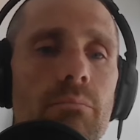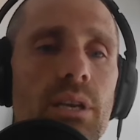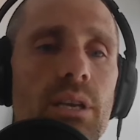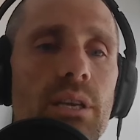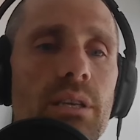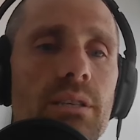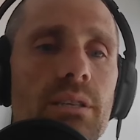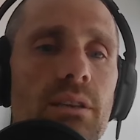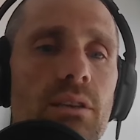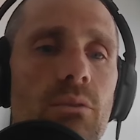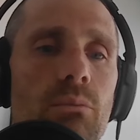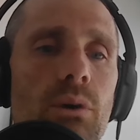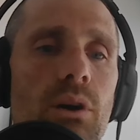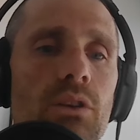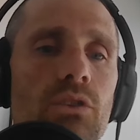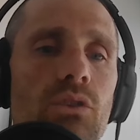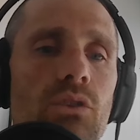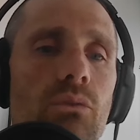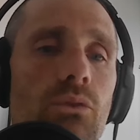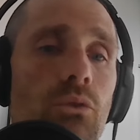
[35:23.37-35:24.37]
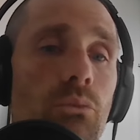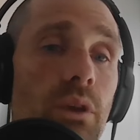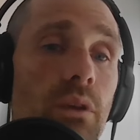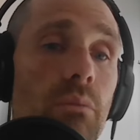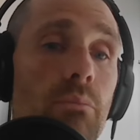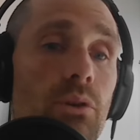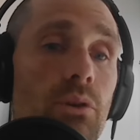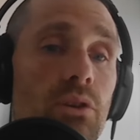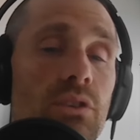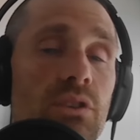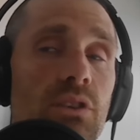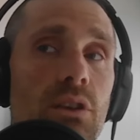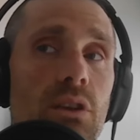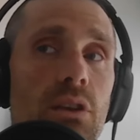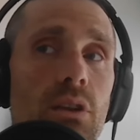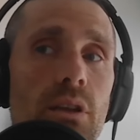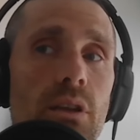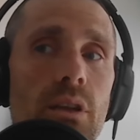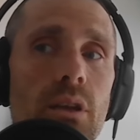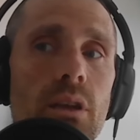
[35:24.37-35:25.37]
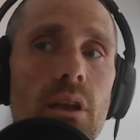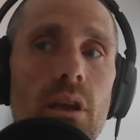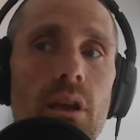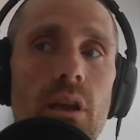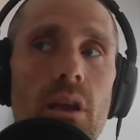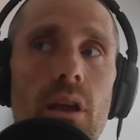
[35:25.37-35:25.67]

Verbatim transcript: piece to the puzzle for me personally.